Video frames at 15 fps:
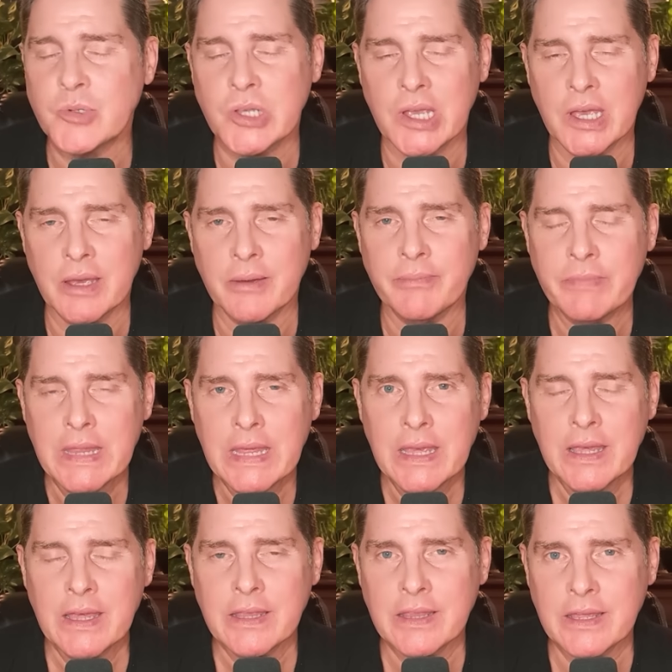uh,
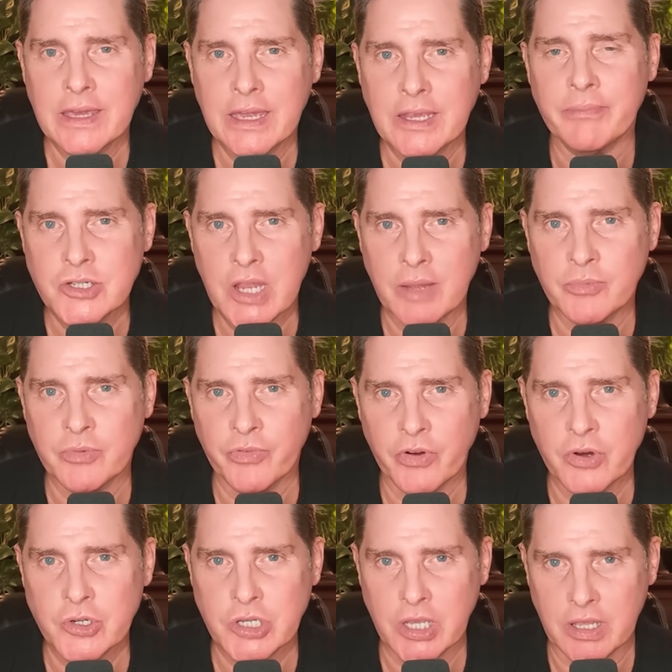the King James
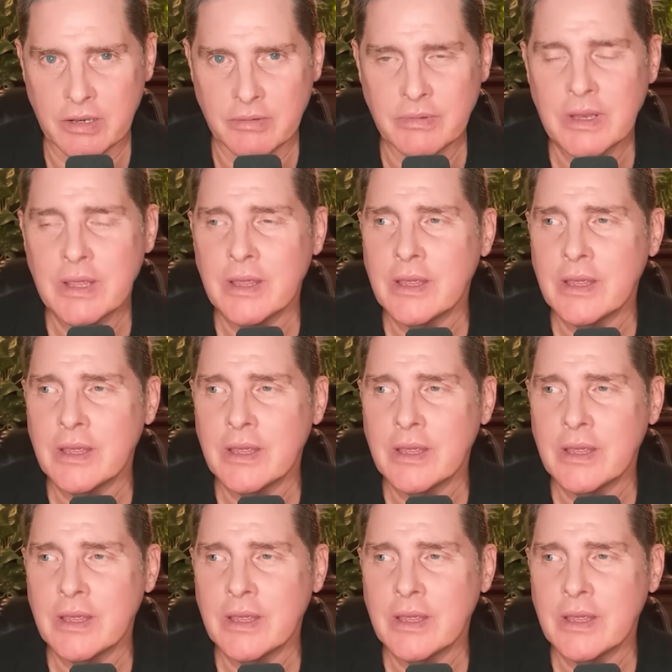version